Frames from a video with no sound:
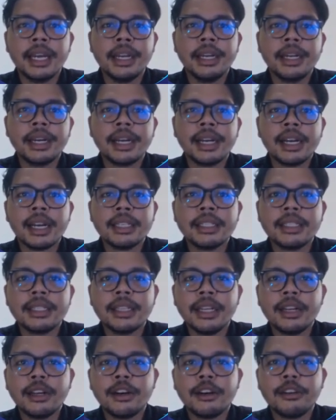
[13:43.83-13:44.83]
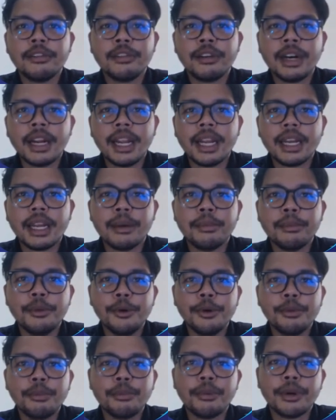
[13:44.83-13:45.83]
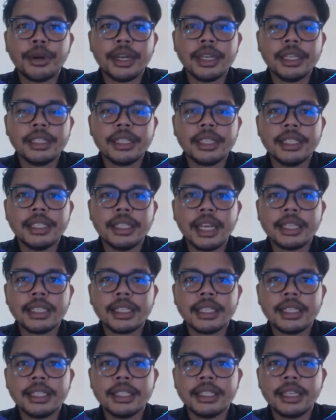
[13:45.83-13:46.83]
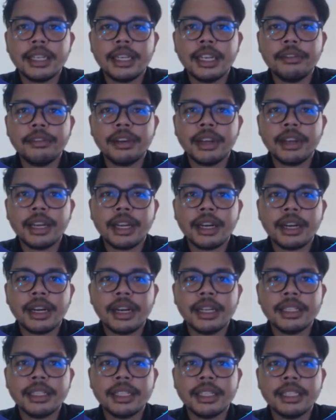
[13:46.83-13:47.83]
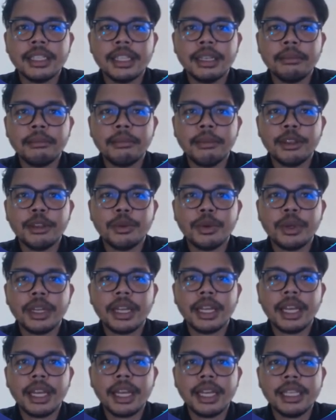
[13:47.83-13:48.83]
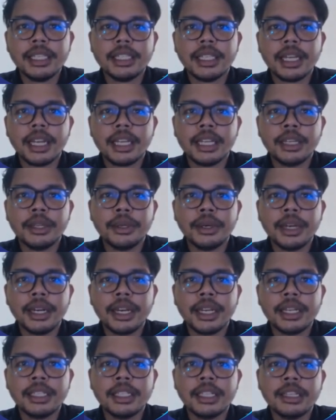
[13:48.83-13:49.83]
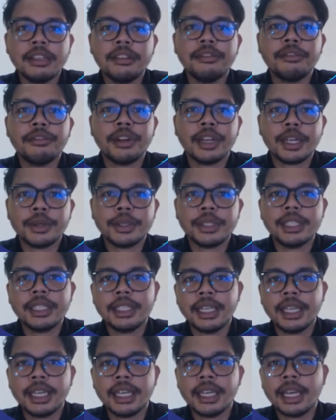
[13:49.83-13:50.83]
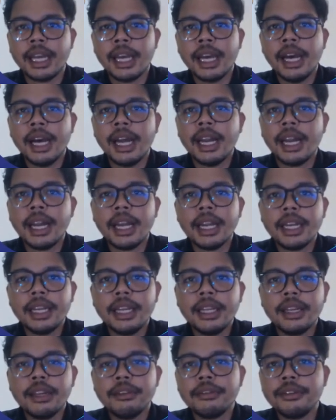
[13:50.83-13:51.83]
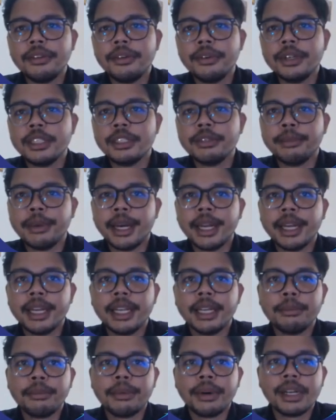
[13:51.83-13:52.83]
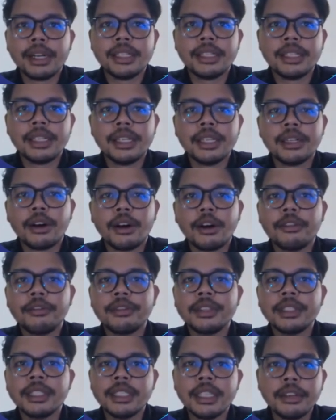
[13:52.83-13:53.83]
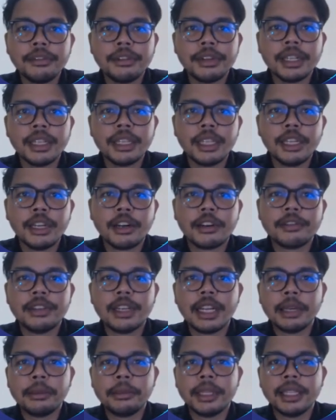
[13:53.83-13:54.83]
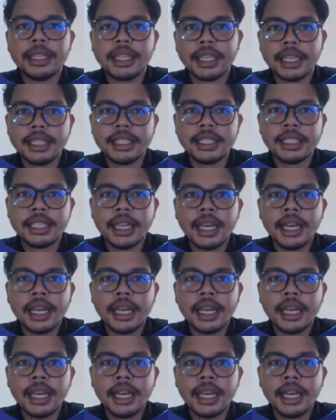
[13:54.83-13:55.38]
The clustering of red and blue points suggests a significant relationship between age and urination frequency, likely influenced by the presence of severity of diabetes.